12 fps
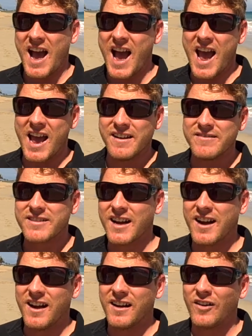And
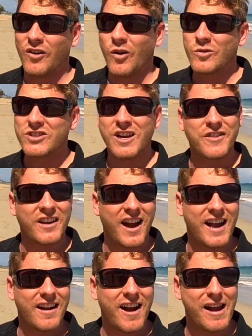also the
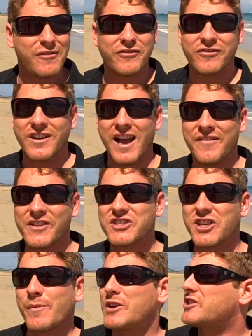nightlife, and there's
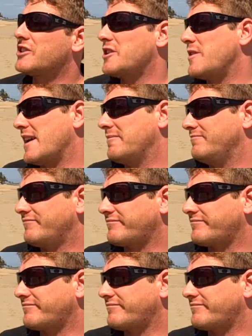so much to do here.